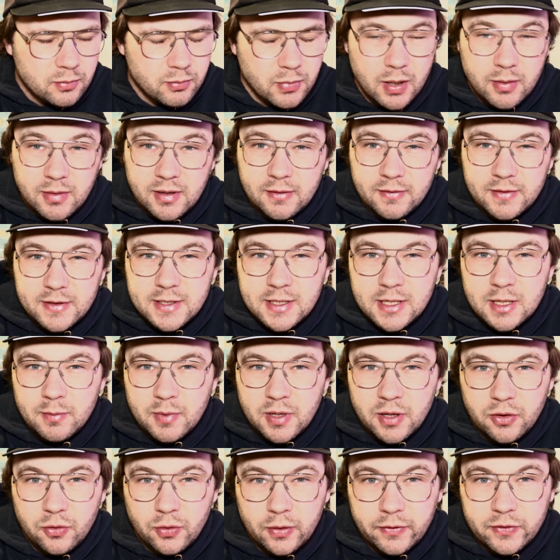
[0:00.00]
maybe even seen
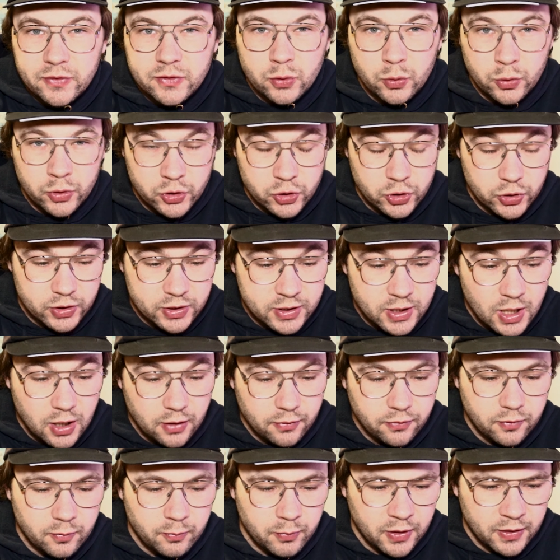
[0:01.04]
them at thrift stores yourself.